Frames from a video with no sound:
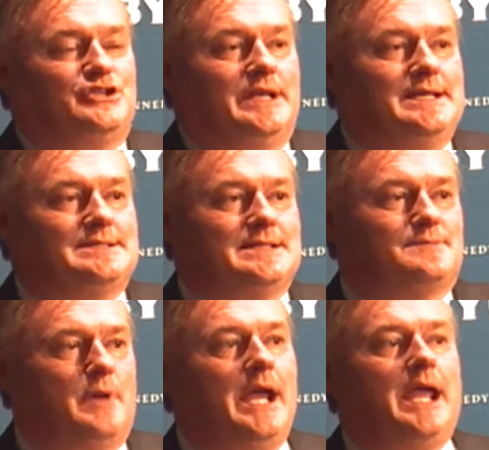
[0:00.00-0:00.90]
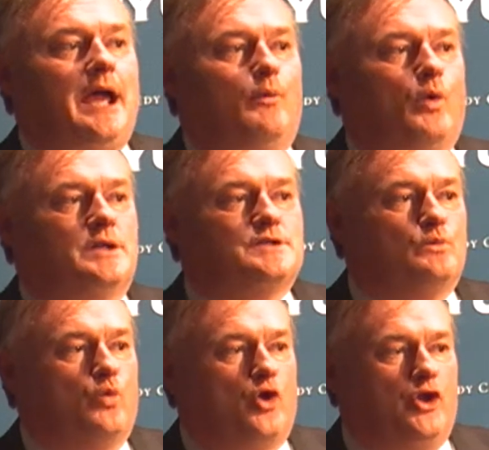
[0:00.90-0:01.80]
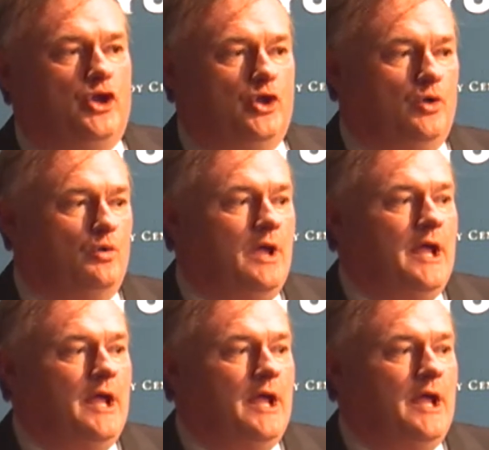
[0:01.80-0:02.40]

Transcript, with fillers: And he says, Mike, I want to warn you